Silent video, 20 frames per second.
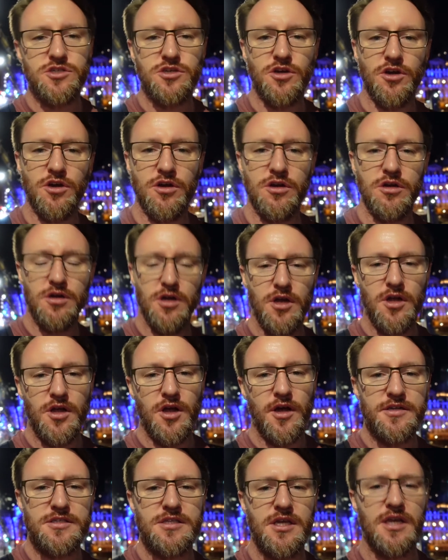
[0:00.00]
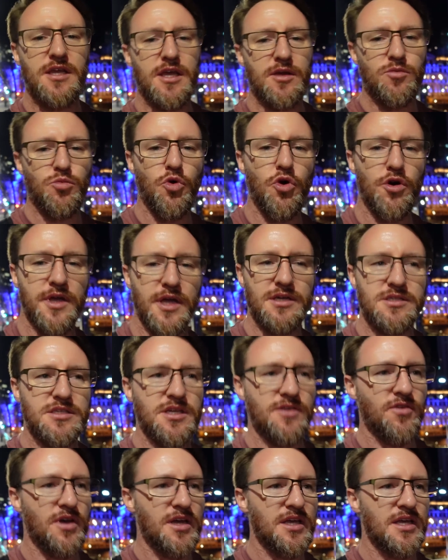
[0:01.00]
So I'm just going to keep walking, see
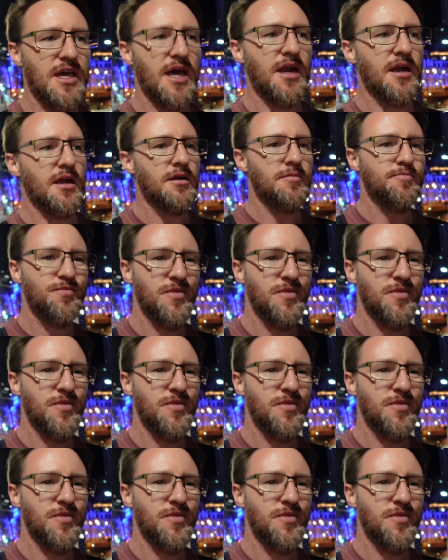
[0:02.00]
if I can get it.